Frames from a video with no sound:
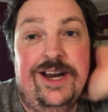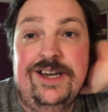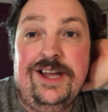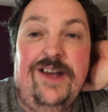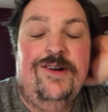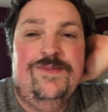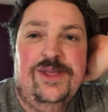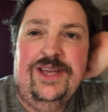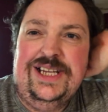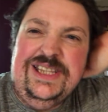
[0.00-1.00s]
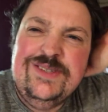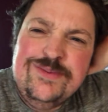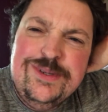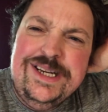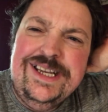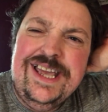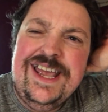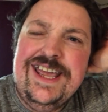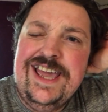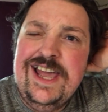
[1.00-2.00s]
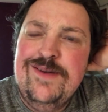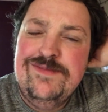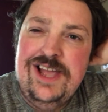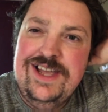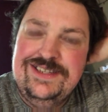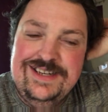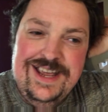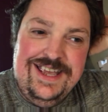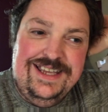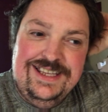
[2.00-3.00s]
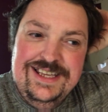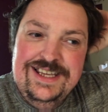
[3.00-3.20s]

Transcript: I got home at like 3 a.m. last night.